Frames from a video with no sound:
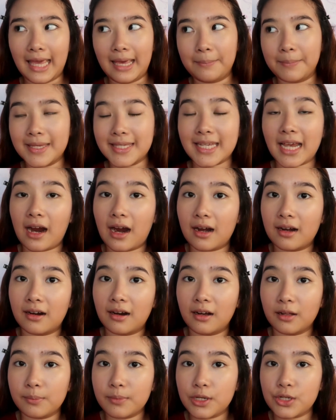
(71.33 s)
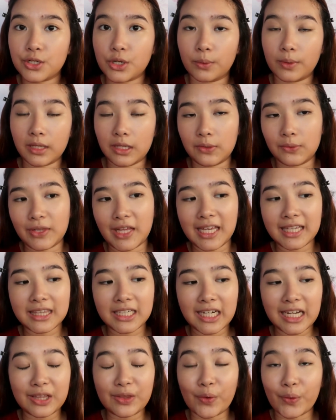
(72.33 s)
a mascara I'll be showing you later,
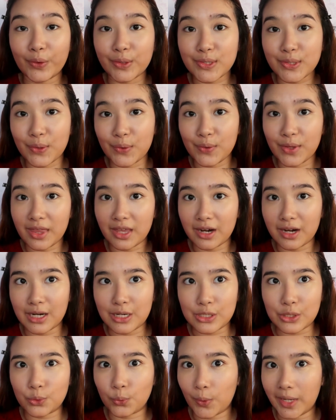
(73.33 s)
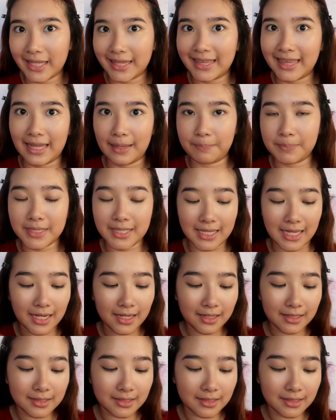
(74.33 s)
and also their Suede lipstick.